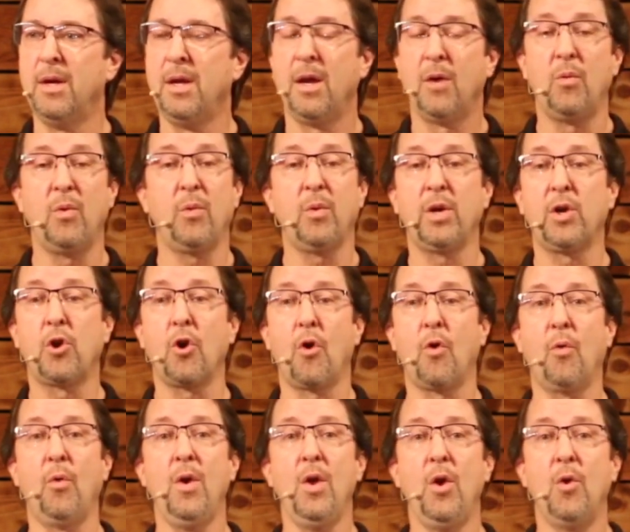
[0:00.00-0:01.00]
When we
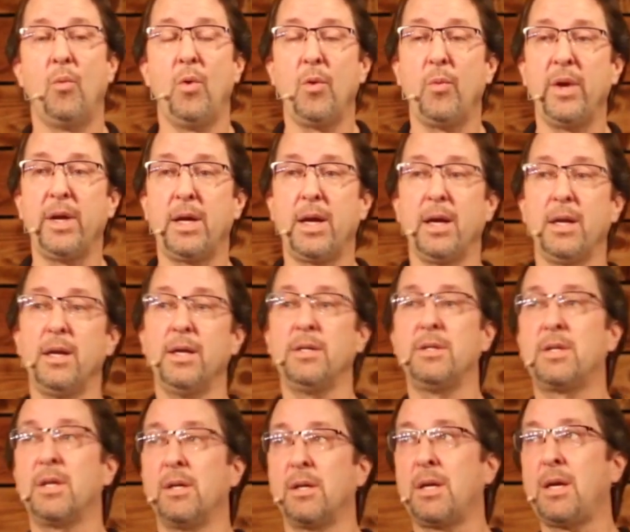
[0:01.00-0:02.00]
go, when we get
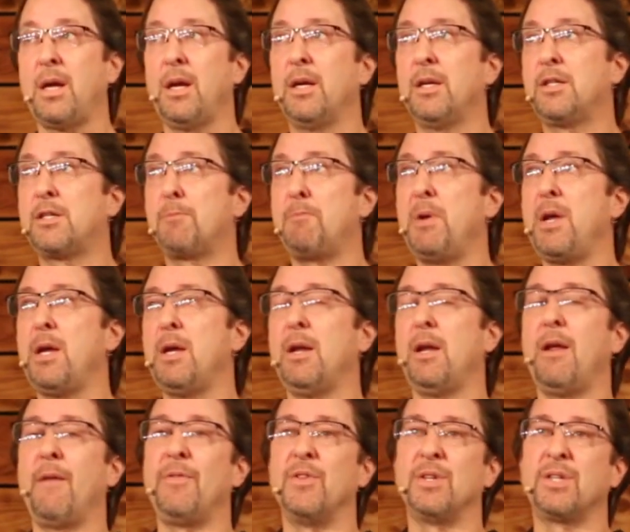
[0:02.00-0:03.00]
into kids being
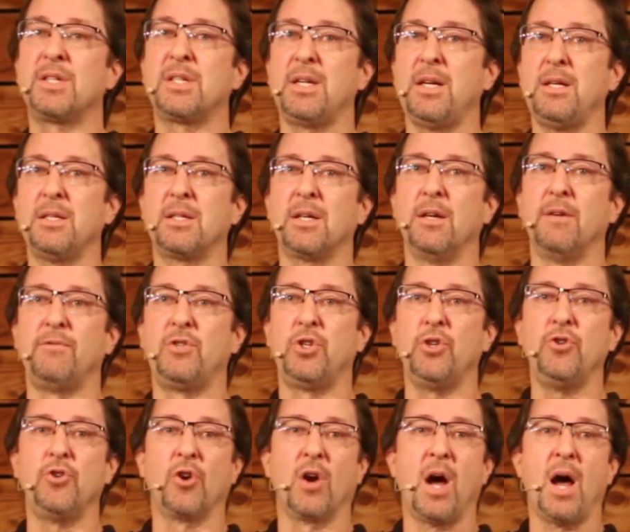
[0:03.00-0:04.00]
in the season of
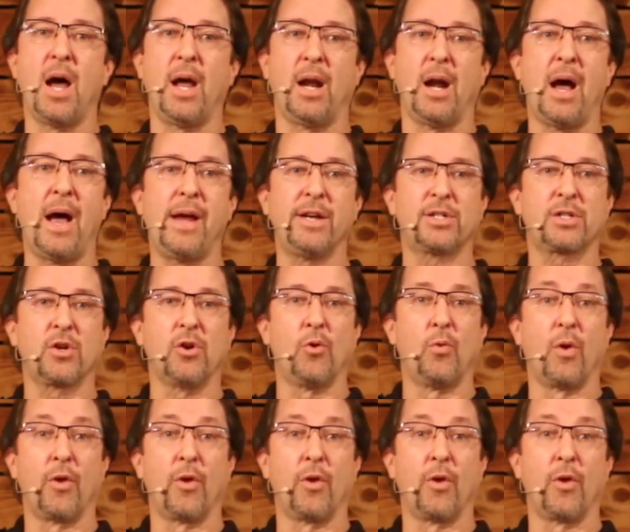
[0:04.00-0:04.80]
junior high and high school,